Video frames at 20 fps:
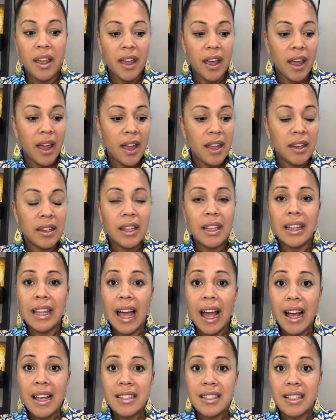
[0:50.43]
And
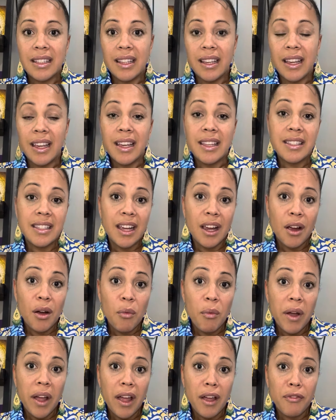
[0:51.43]
lastly, is there a
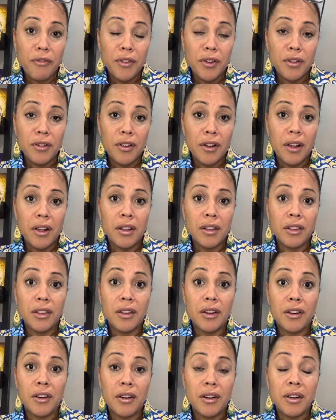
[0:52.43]
way for you to
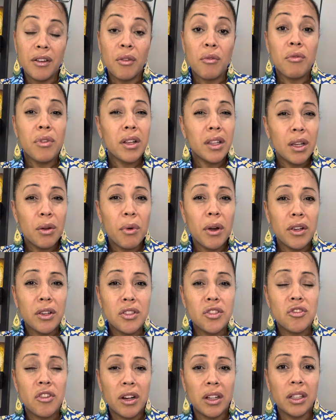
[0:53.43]
learn really what you're
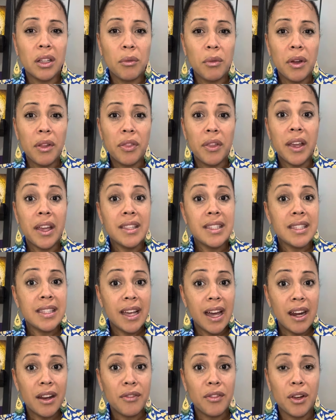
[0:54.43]
struggling with
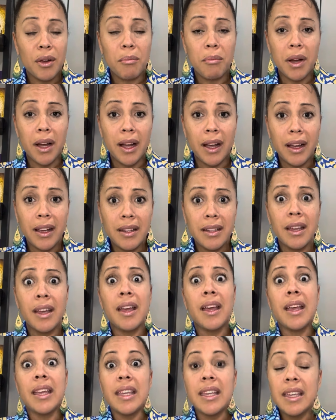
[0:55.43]
inside of your mind?
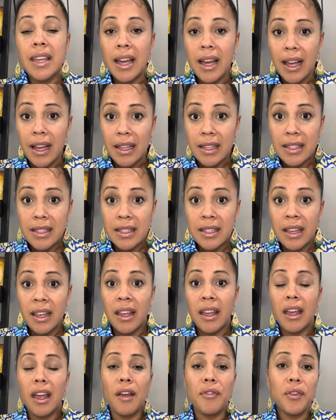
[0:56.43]
Yes.
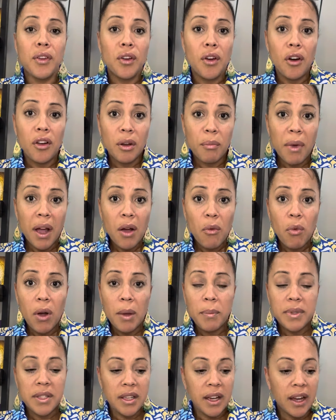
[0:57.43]
If you go to my
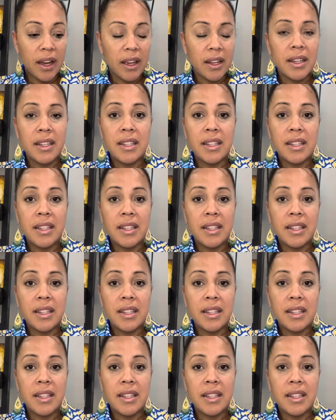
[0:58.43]
website,